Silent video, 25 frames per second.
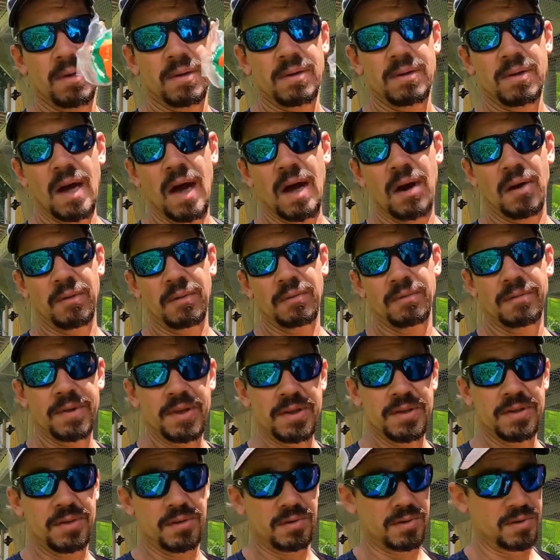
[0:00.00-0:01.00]
Now,
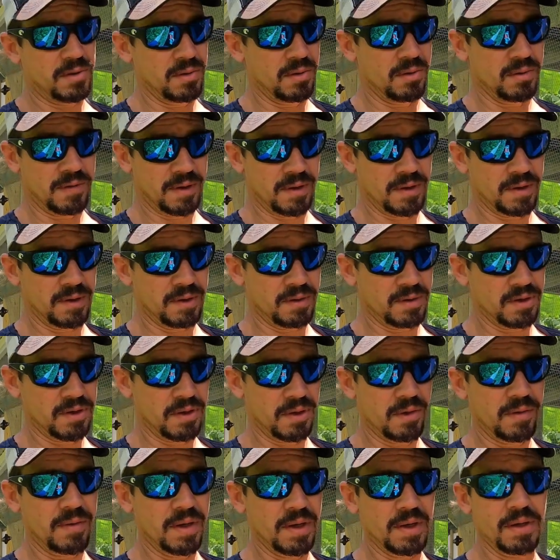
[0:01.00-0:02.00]
these are serving,
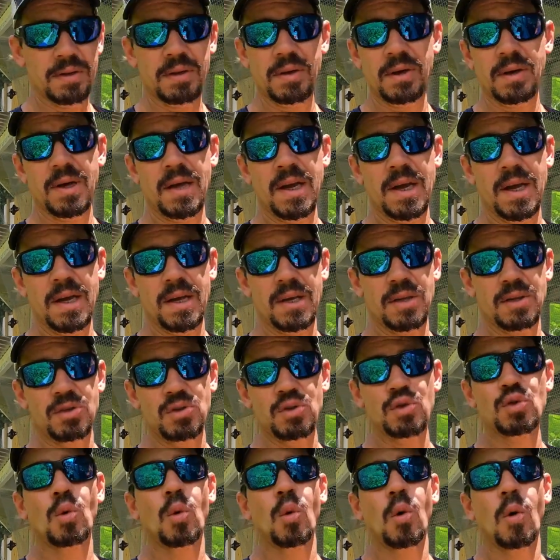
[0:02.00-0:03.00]
serving a
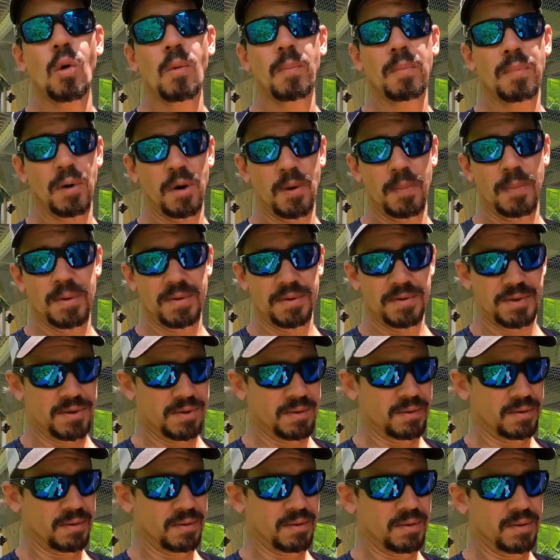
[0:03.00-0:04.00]
dual
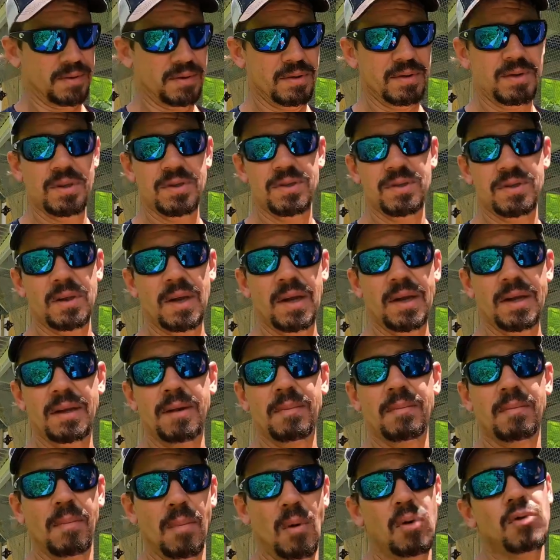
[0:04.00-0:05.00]
purpose, just
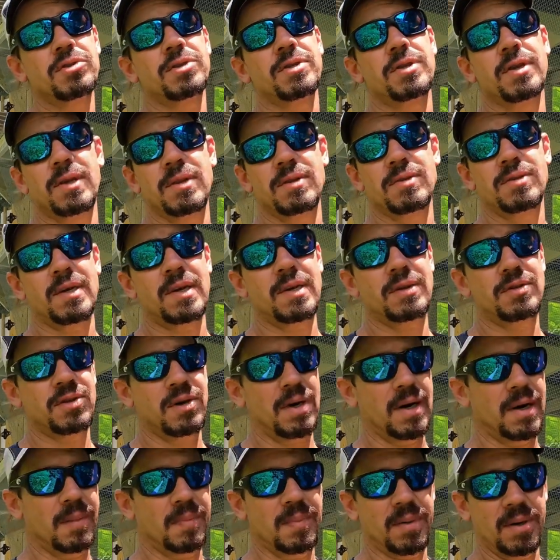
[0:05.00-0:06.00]
like most things I
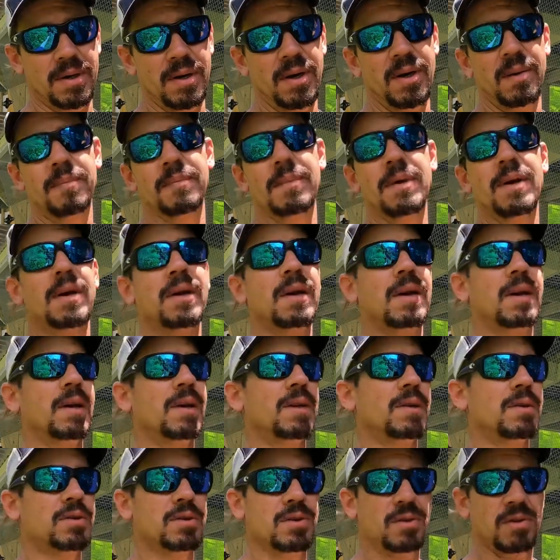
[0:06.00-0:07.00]
try to pick up
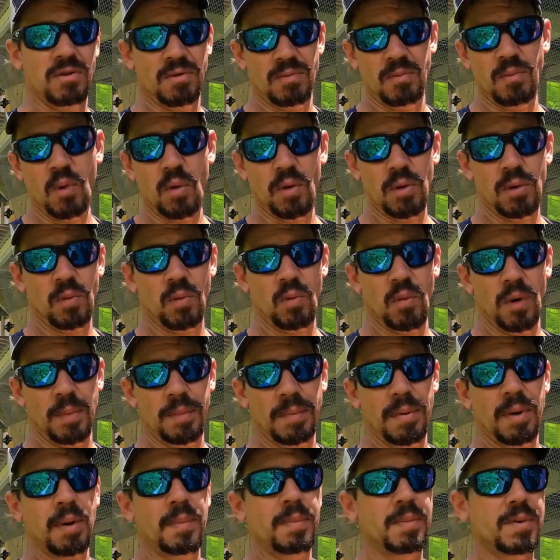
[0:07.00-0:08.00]
serve more than one
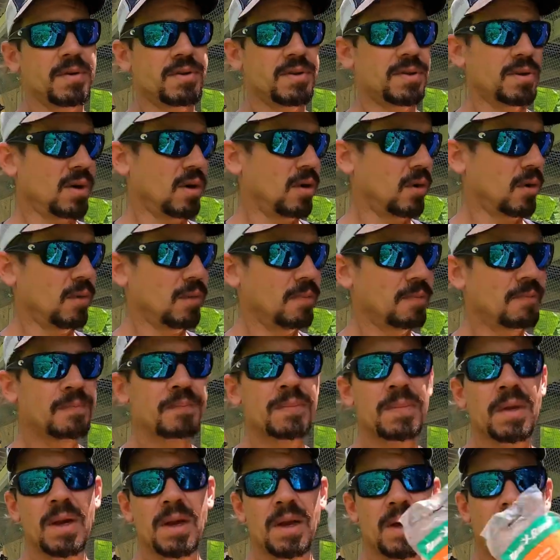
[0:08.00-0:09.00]
purpose. So
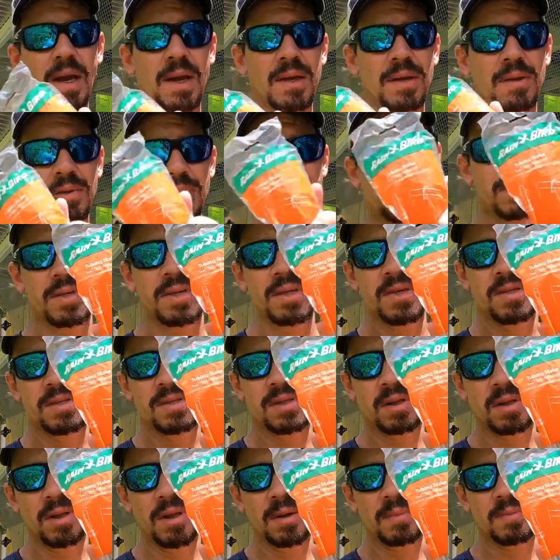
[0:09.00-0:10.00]
I use these
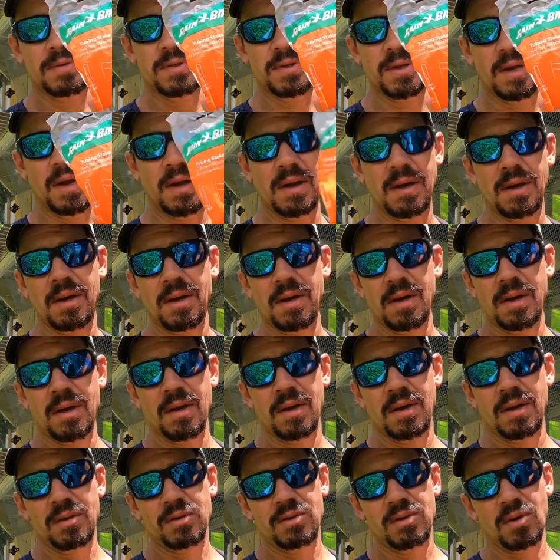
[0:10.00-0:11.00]
clips
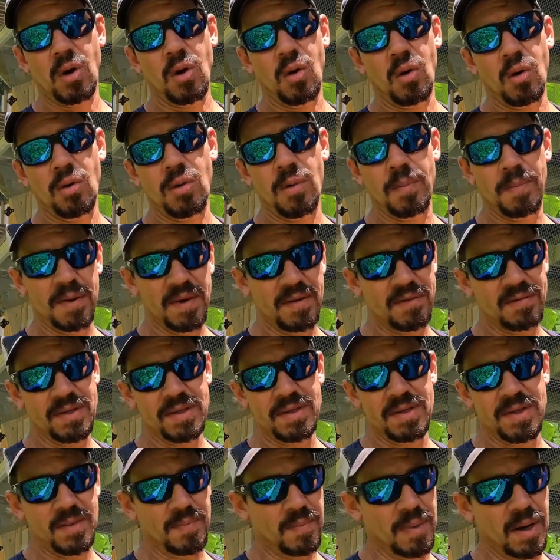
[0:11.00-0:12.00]
to hold the
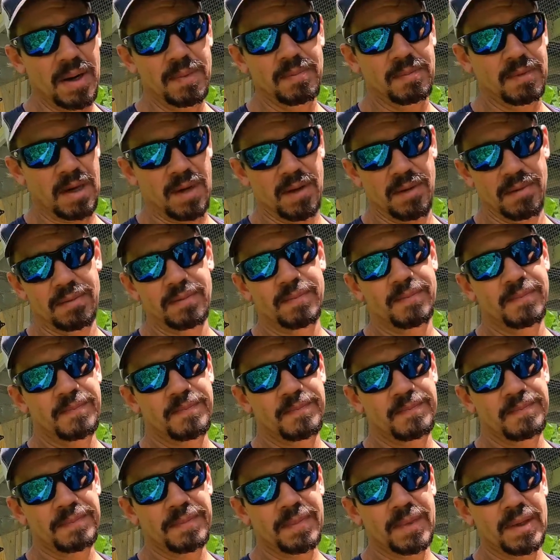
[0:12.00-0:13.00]
PVC pipe down
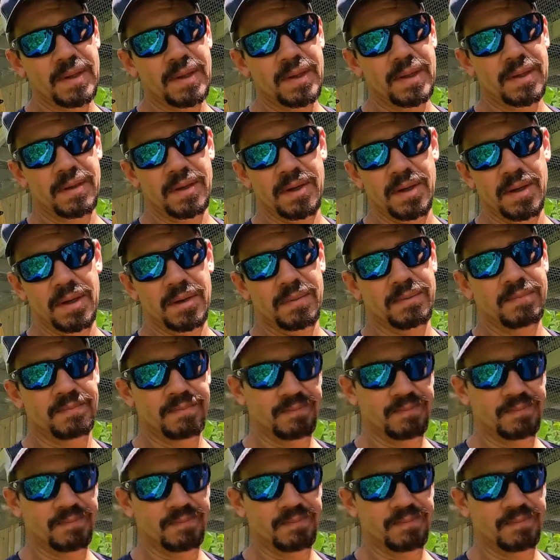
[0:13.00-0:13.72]
in the